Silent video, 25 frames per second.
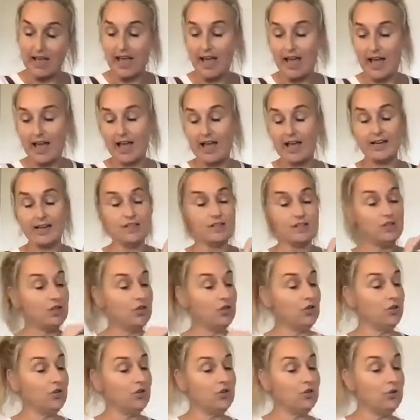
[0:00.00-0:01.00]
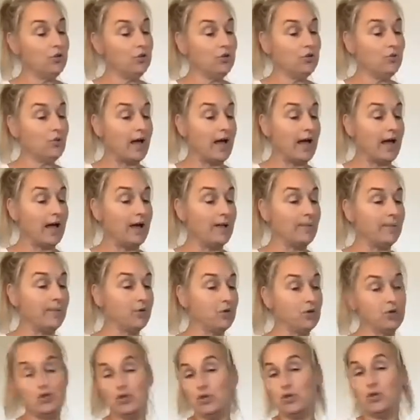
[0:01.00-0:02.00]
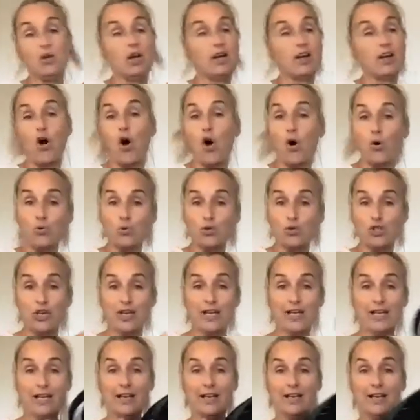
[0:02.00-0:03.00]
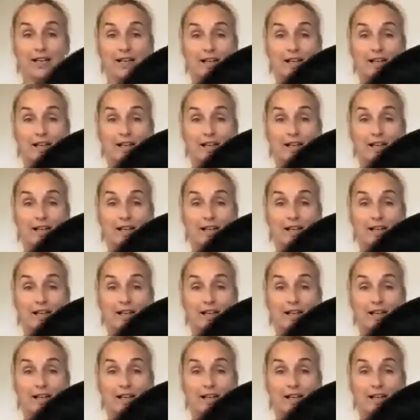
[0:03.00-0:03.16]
and you could do like a whole chicken in